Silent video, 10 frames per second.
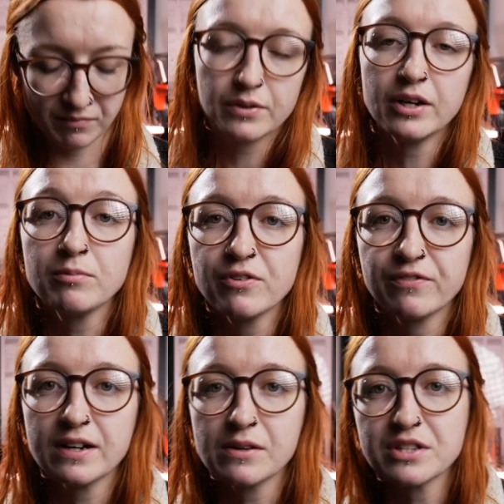So I hope you
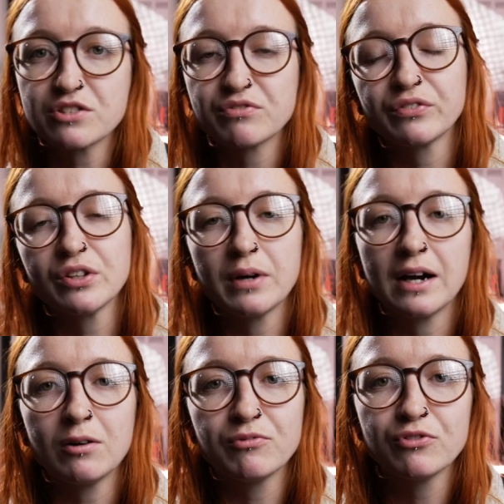found this review
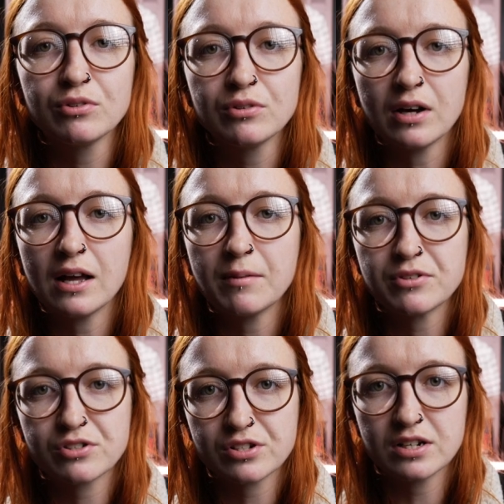helpful. Um,
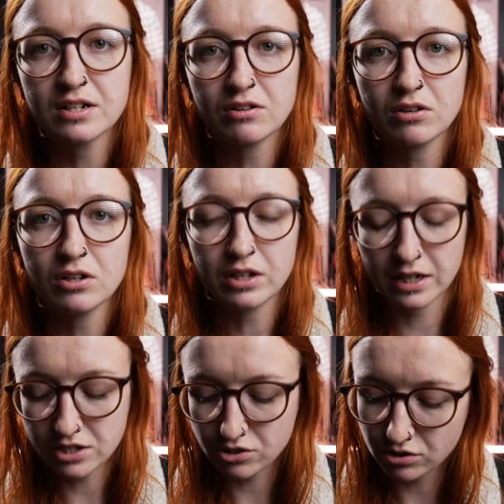it's just a little look
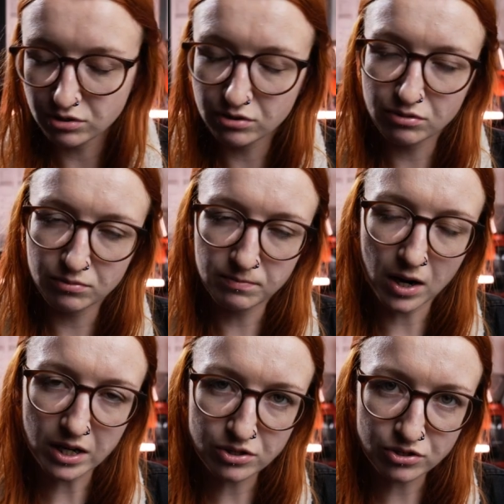into
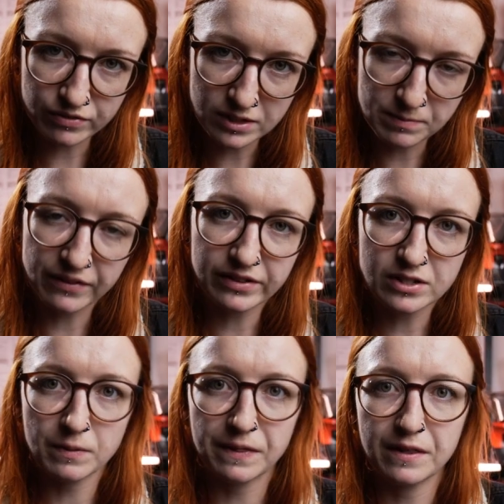my user
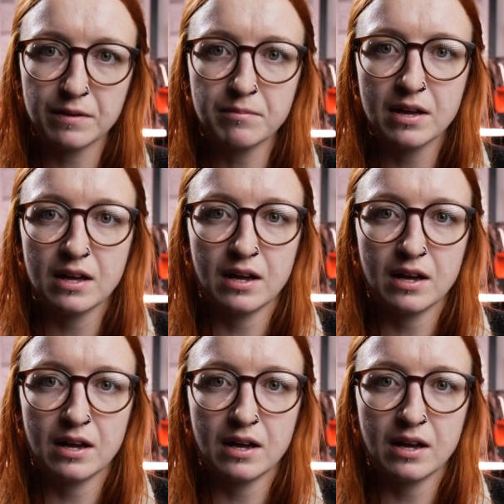experience with them.